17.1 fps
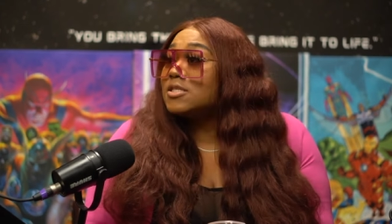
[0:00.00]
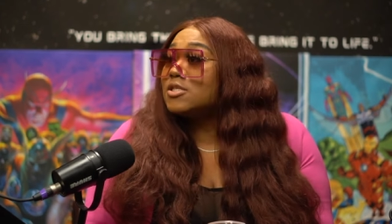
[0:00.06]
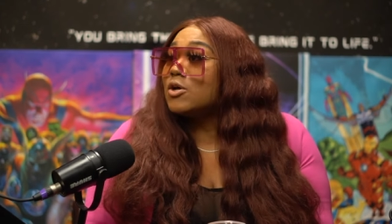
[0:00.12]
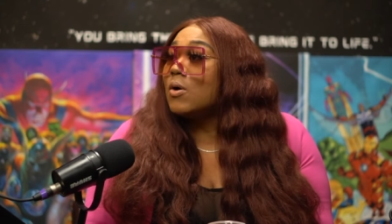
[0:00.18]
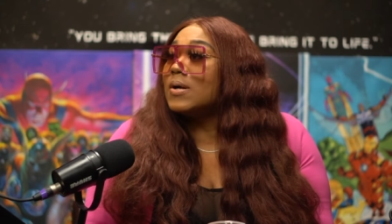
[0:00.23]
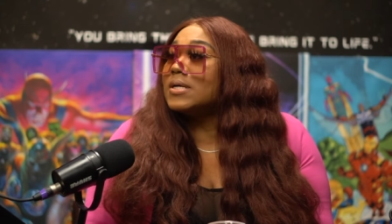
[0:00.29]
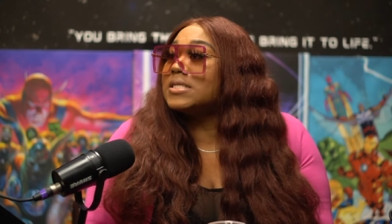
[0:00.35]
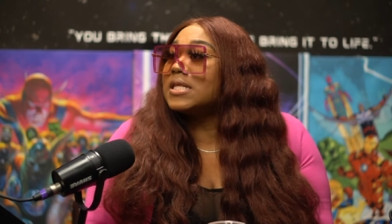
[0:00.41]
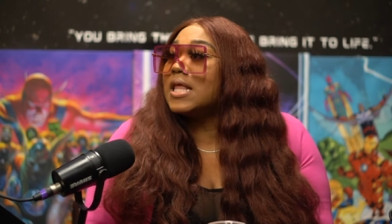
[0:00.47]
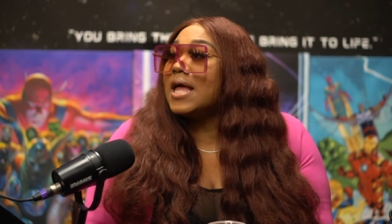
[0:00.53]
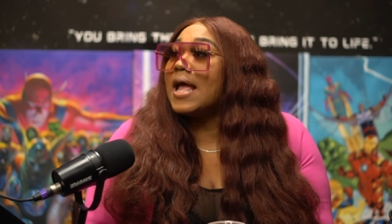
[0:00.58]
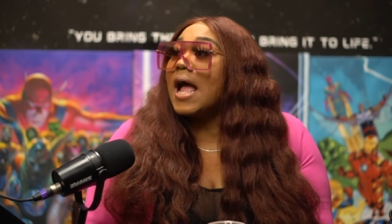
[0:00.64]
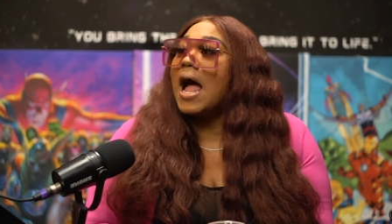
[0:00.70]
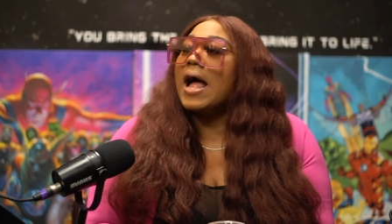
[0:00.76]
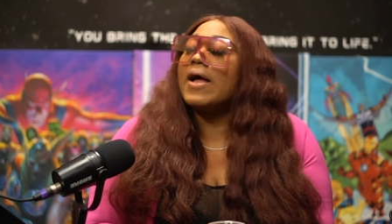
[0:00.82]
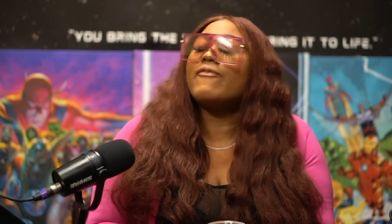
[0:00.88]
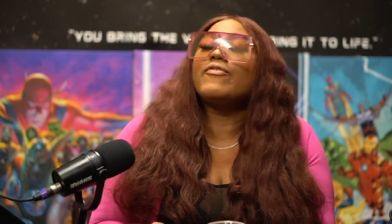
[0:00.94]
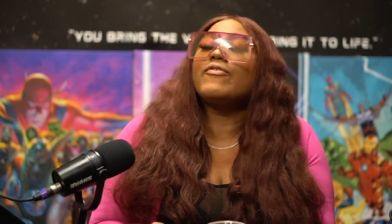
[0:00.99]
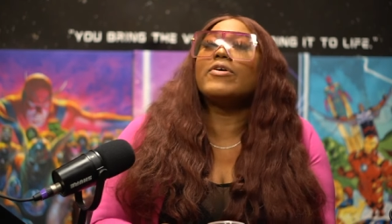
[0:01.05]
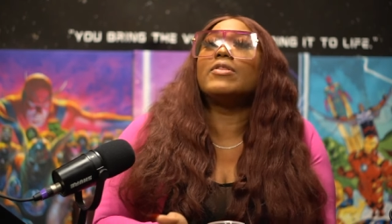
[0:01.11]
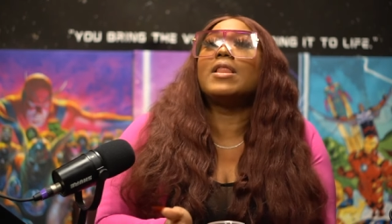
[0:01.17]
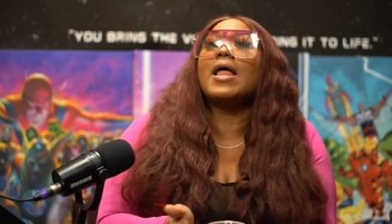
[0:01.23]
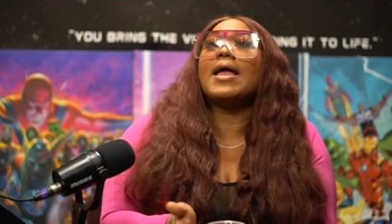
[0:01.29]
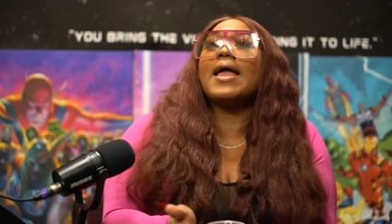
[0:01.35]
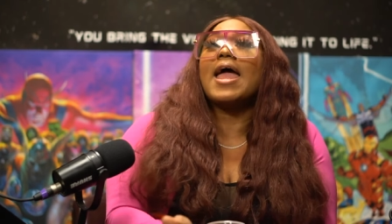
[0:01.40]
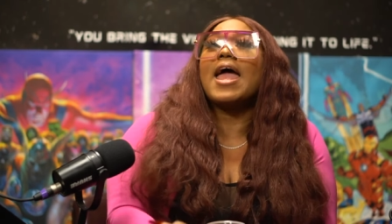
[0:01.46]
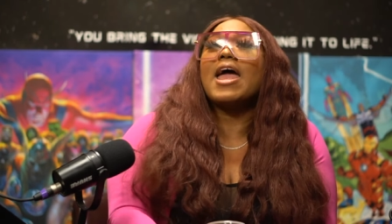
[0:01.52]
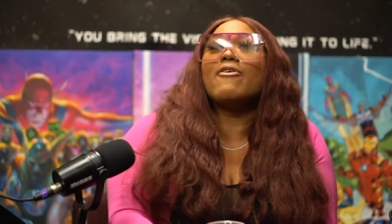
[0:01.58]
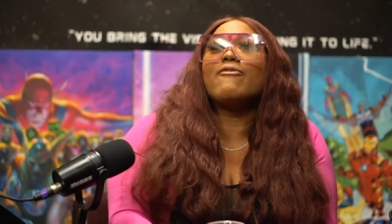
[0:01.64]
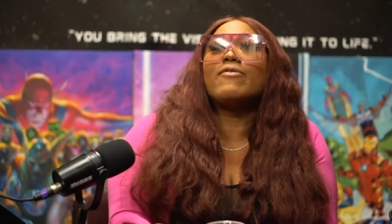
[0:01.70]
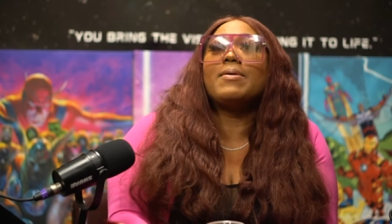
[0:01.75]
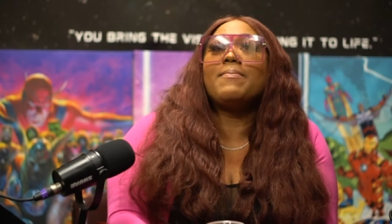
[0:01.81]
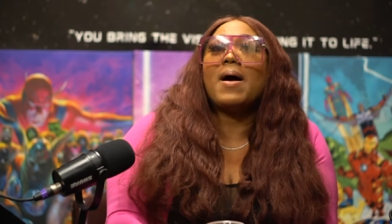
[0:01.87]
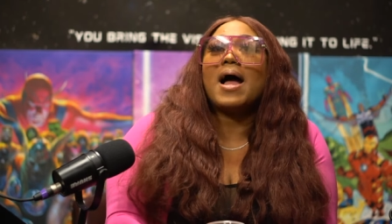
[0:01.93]
So it's like I feel like
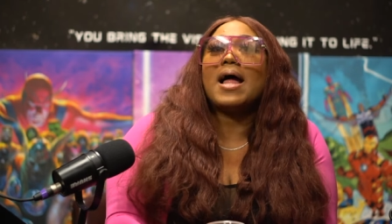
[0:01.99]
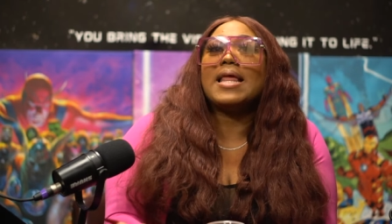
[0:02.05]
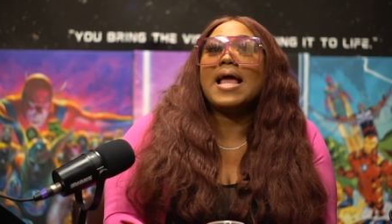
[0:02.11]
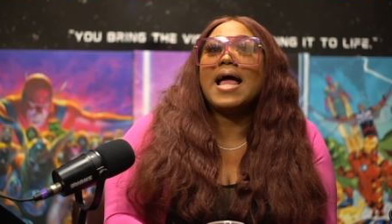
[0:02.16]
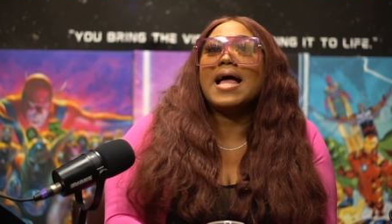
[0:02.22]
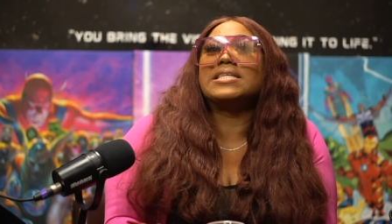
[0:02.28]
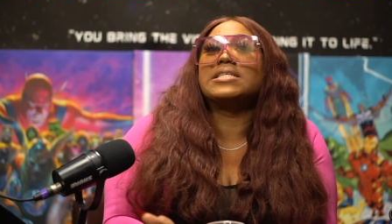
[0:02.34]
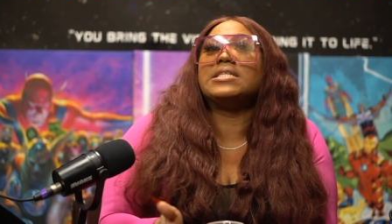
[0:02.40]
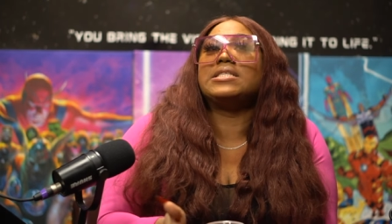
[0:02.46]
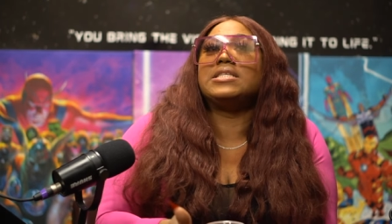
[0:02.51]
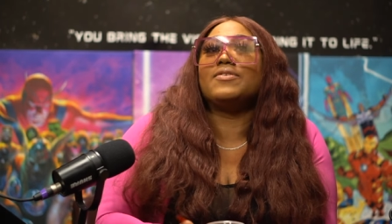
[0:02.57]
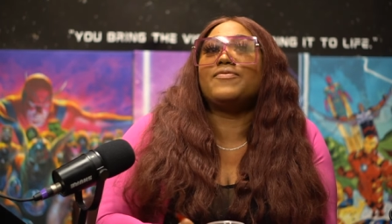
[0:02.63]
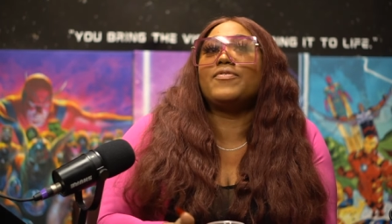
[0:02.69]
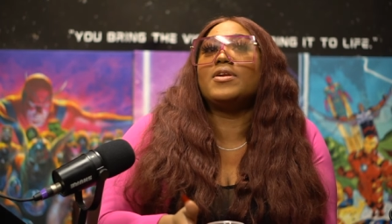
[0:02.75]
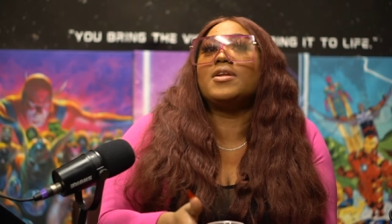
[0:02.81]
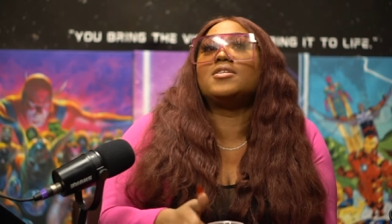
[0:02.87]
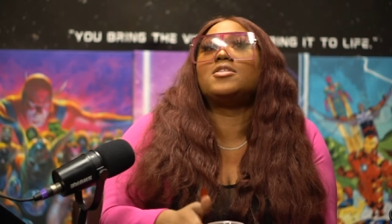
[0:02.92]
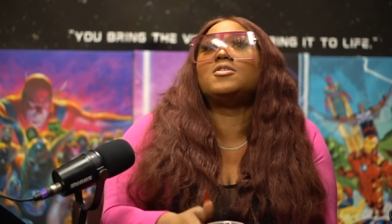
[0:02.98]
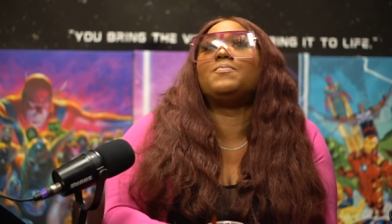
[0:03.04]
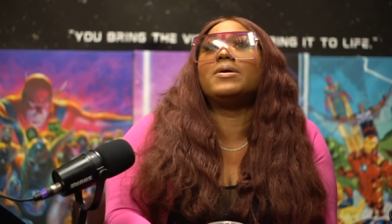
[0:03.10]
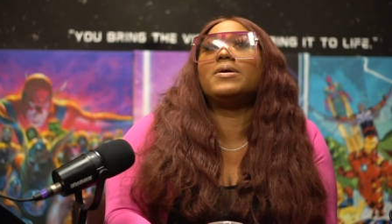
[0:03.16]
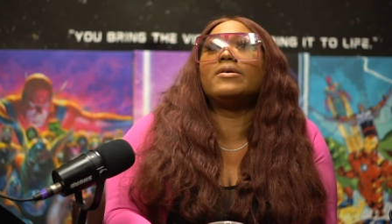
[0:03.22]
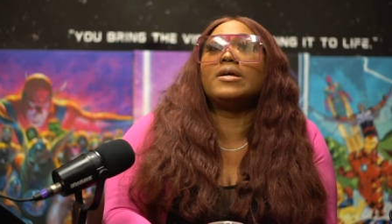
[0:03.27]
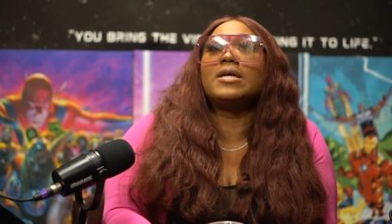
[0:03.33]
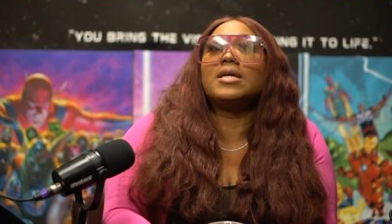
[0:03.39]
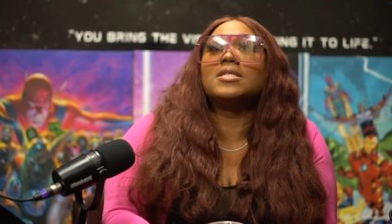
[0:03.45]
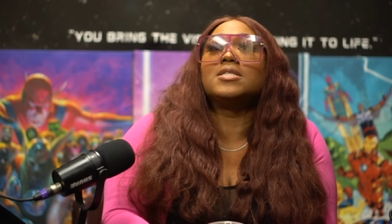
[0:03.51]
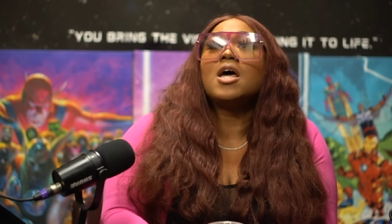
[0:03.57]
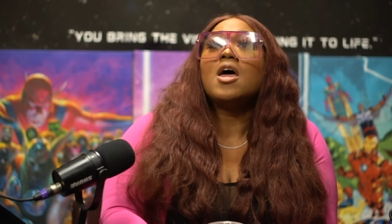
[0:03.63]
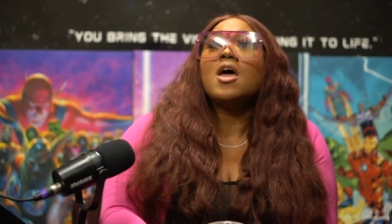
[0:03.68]
everybody has a different experience